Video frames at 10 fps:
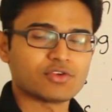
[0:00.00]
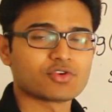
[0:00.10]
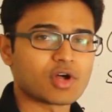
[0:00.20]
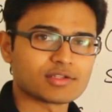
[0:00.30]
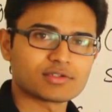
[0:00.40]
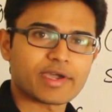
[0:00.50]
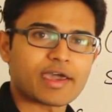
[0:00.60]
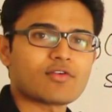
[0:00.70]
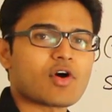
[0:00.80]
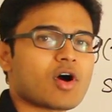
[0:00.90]
should also
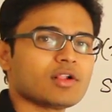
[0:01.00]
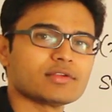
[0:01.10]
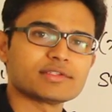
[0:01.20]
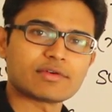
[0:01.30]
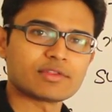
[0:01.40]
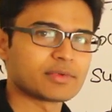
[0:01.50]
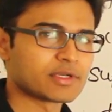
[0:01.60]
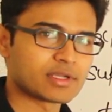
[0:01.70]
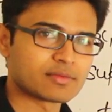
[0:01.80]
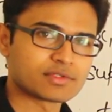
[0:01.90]
have all the 7
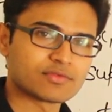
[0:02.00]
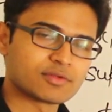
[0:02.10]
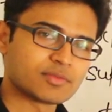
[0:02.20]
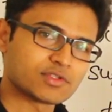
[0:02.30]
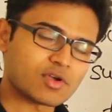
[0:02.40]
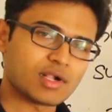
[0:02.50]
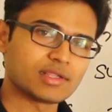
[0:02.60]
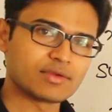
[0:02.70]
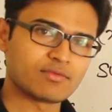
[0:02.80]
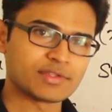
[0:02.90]
minterms, which means
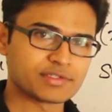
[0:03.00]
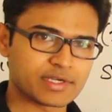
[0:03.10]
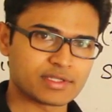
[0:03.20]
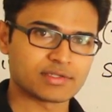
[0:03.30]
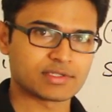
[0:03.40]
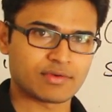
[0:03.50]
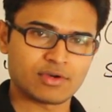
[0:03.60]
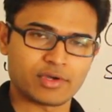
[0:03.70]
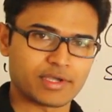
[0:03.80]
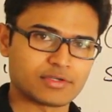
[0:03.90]
all the ones at the
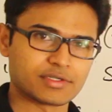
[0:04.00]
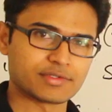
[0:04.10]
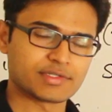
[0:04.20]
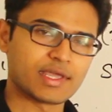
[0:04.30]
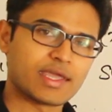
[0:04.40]
7 locations.